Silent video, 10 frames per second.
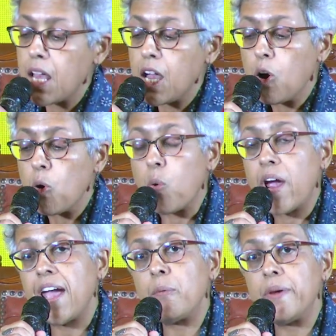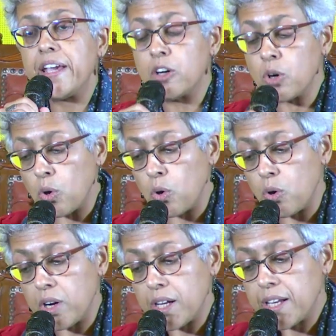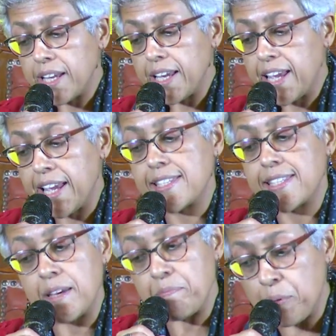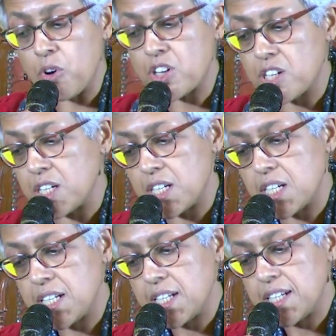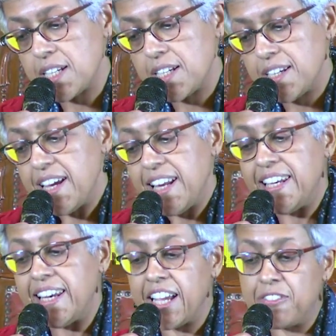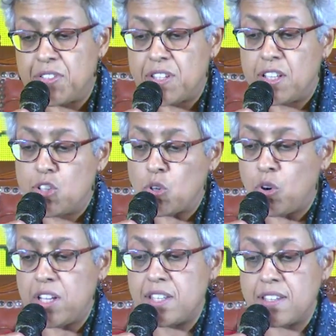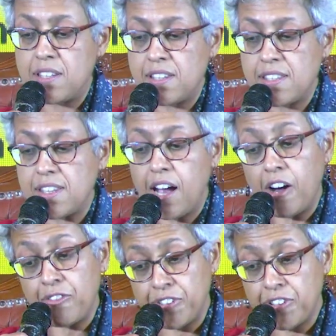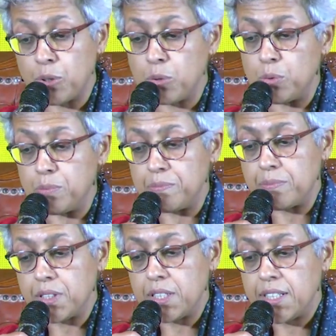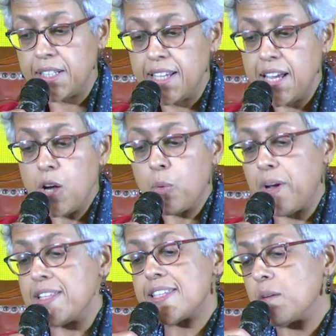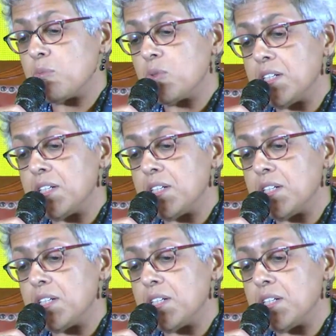Where we go is important. Life's choices are few. When someone